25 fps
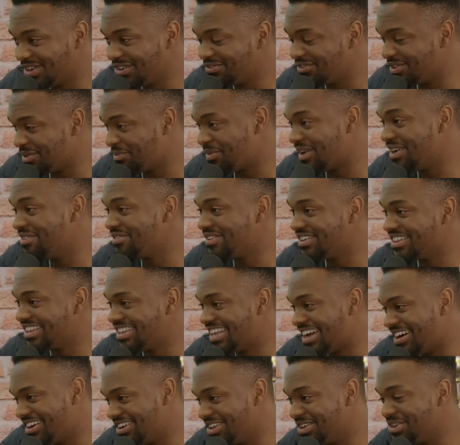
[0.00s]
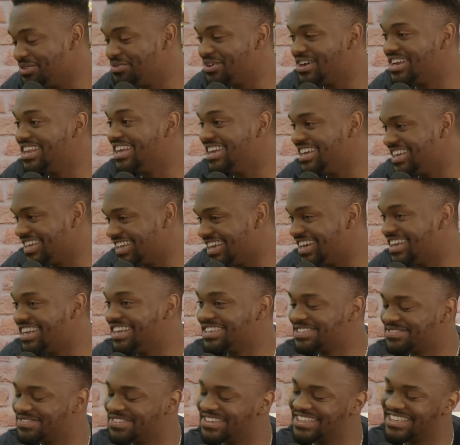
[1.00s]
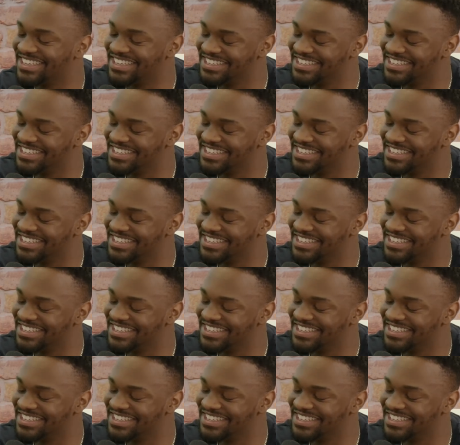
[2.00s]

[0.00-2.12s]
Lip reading: give you the benefit of the doubt. You weren't here. That's fine.